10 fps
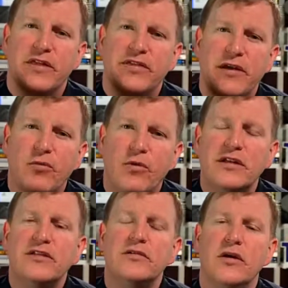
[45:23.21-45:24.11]
They want
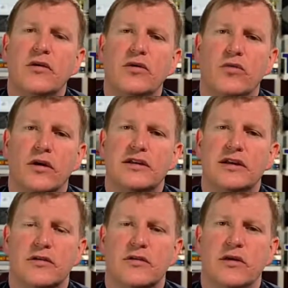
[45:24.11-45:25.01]
to know the work that
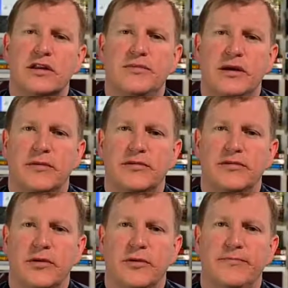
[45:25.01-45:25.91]
they're going to be able to
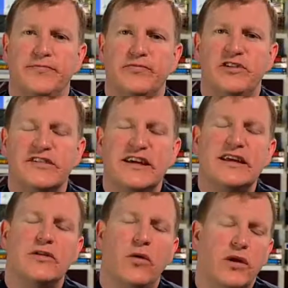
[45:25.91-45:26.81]
do. Just like they
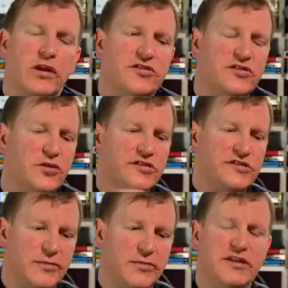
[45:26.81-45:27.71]
don't want to just do
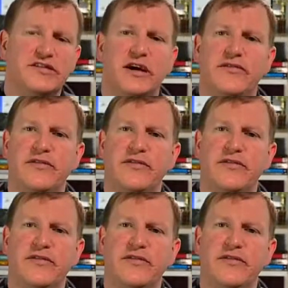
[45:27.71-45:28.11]
assembly stuff.